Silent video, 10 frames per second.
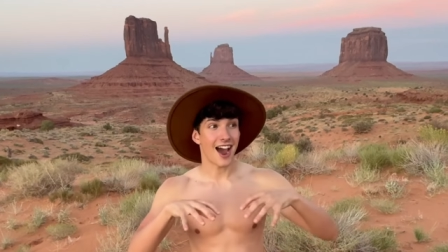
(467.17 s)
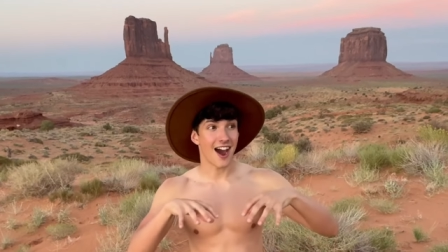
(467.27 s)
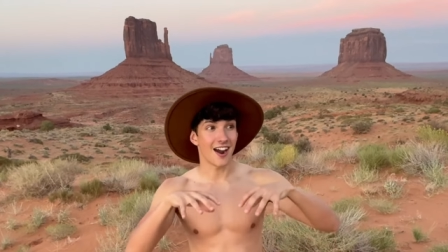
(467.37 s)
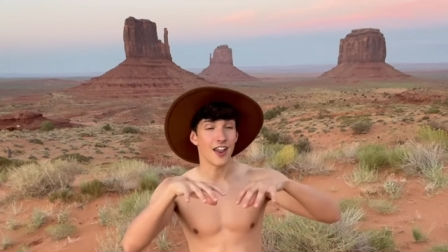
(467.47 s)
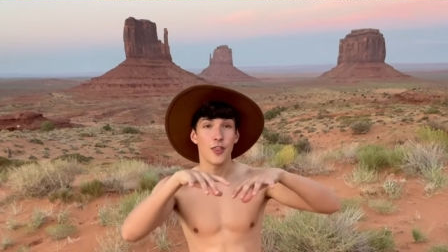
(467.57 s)

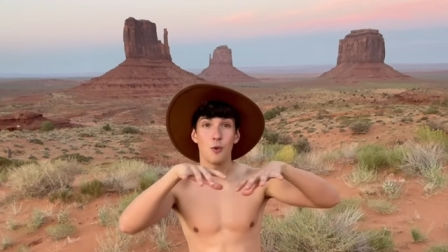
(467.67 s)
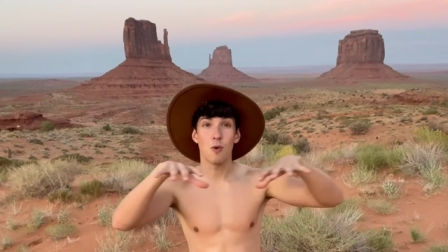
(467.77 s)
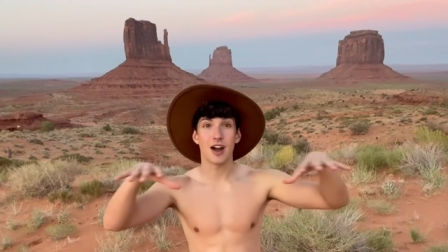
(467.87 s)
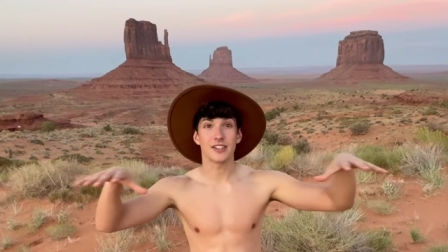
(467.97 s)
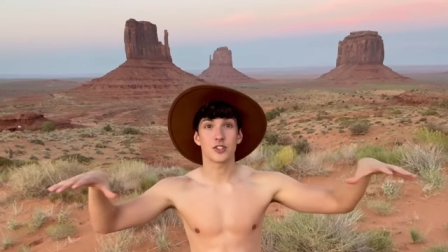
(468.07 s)
are the
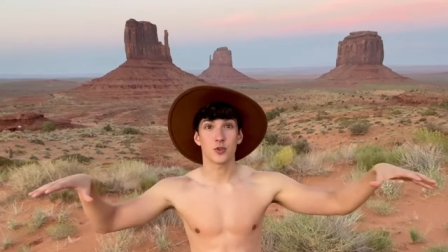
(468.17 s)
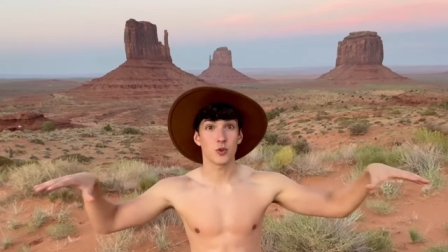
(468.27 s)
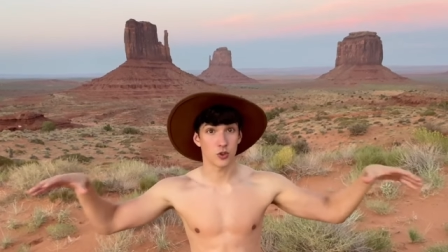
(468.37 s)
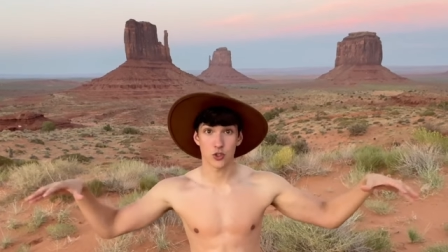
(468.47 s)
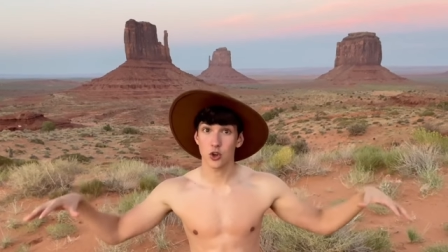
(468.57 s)
ones who
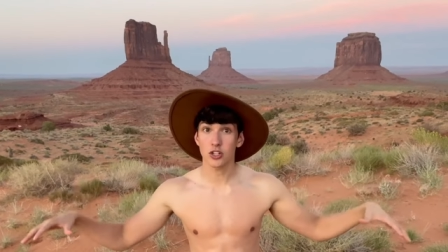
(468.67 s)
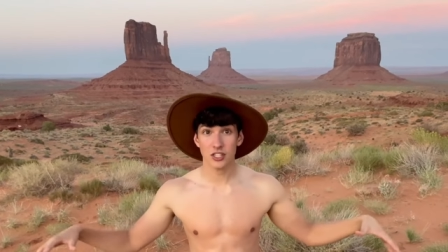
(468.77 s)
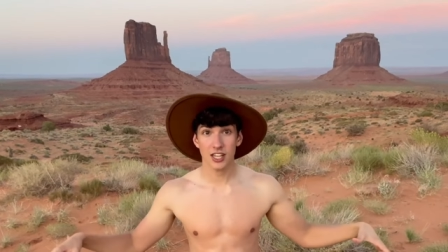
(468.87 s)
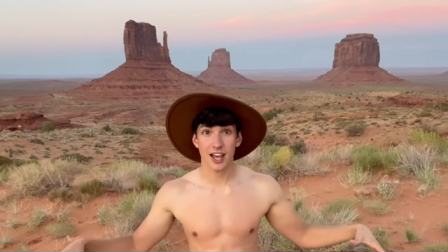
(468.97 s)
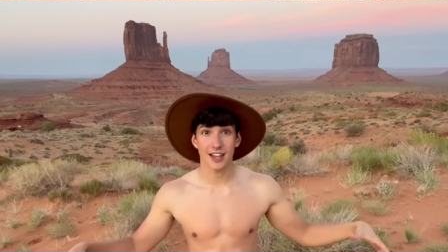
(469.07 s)
control
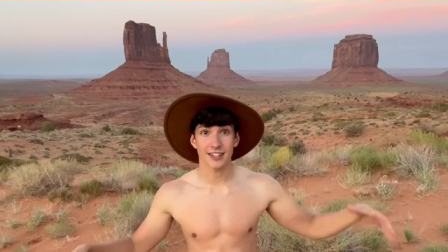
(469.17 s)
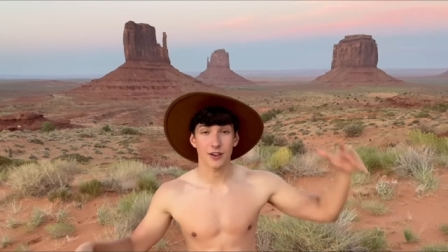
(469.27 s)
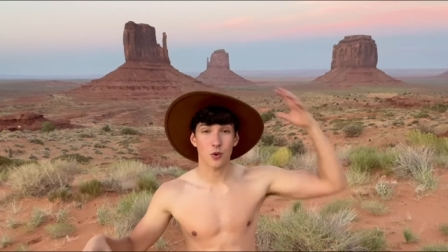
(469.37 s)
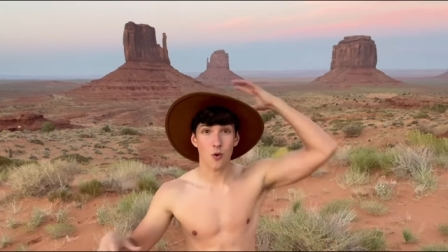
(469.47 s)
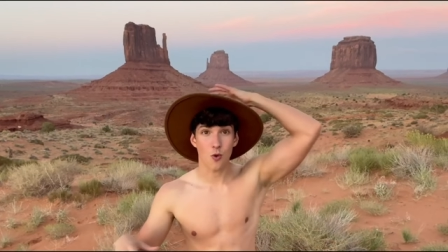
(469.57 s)
the land
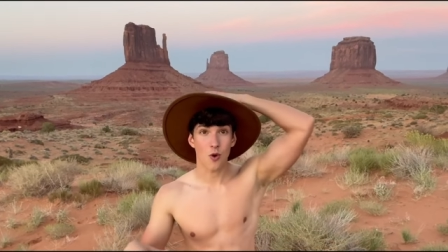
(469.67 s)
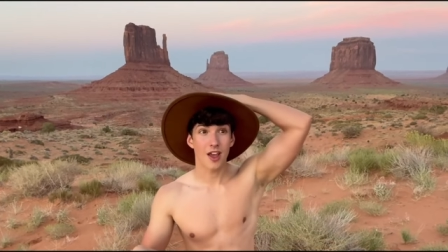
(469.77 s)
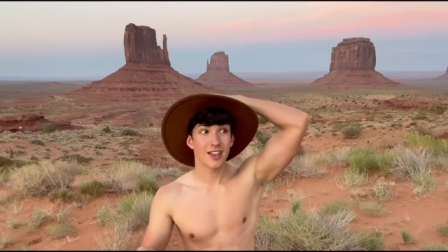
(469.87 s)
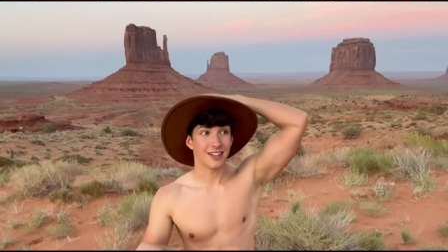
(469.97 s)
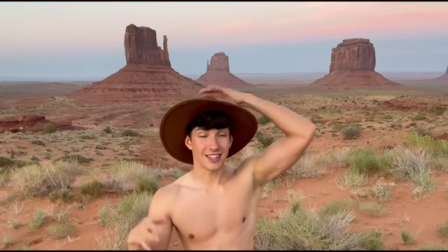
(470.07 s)
and who
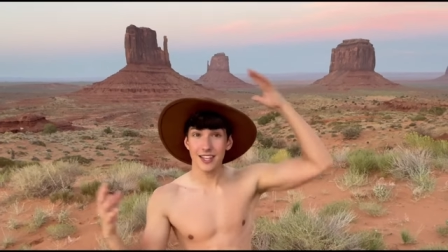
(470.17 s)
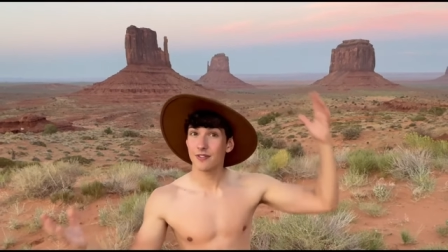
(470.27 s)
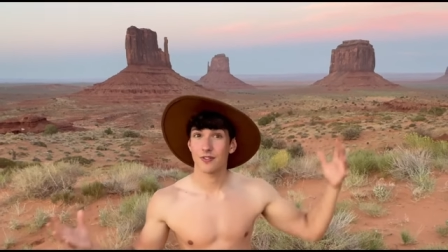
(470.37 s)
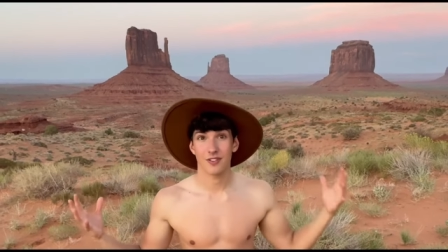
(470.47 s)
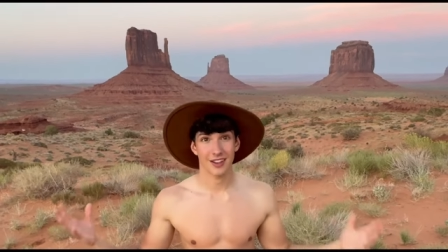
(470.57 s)

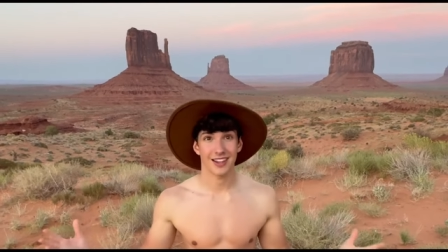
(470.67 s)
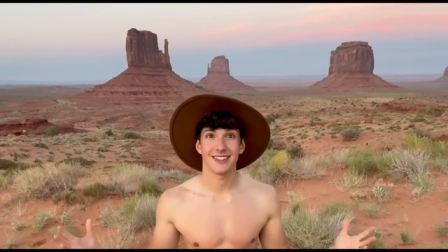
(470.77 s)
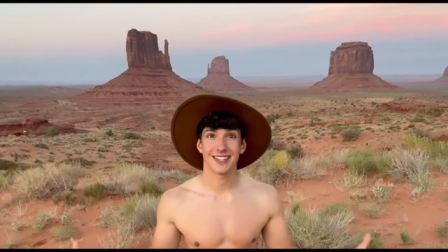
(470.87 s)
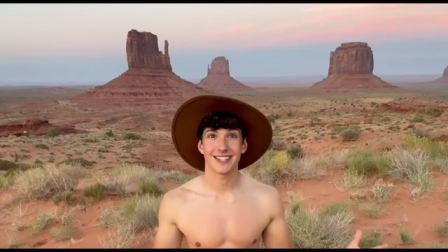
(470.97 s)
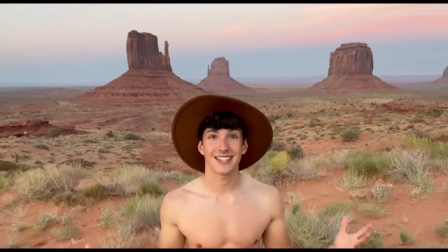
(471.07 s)
live
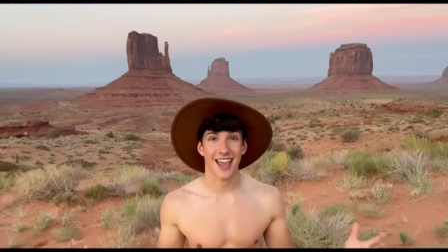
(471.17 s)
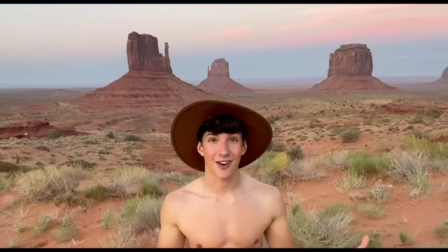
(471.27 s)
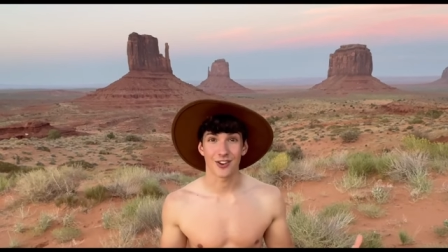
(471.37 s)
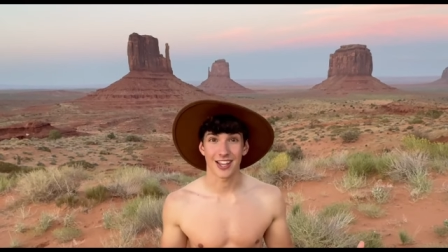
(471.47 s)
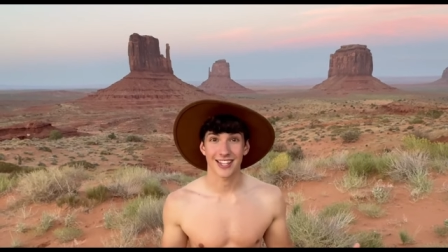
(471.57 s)
in this
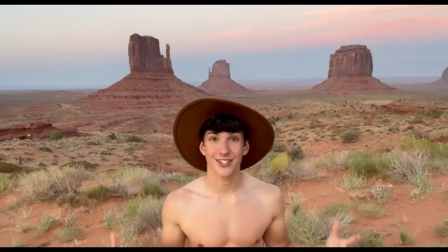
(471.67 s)
area.